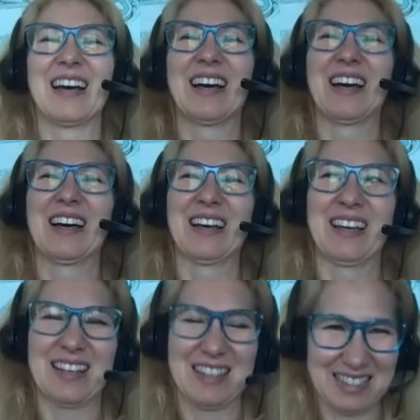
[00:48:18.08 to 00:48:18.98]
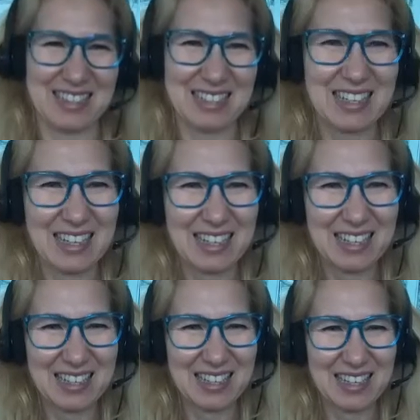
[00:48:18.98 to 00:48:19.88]

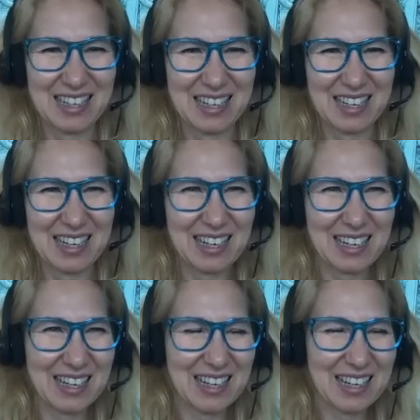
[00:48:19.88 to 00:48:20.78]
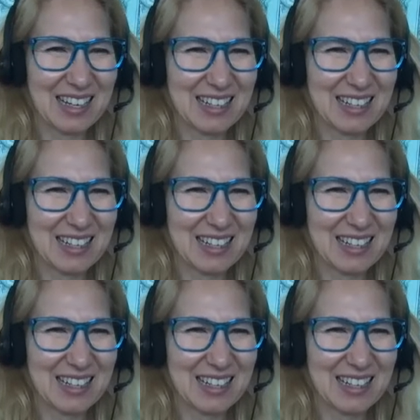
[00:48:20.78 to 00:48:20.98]
[no speech]